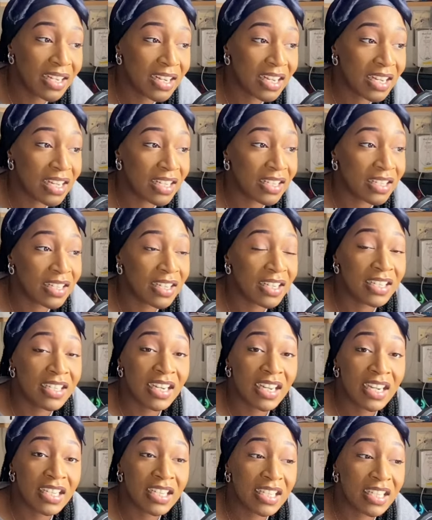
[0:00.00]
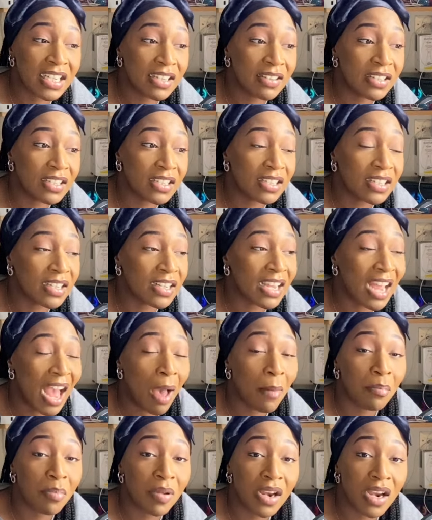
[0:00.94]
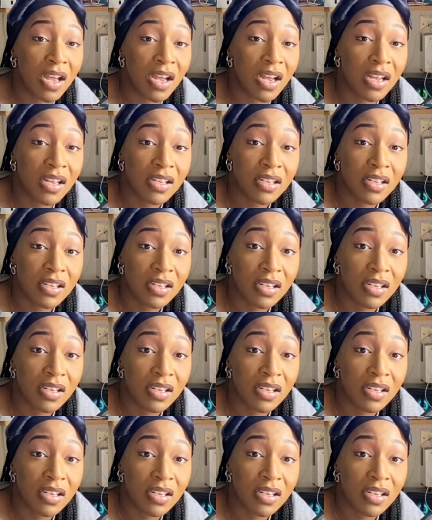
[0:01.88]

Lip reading: He's an addicted gambler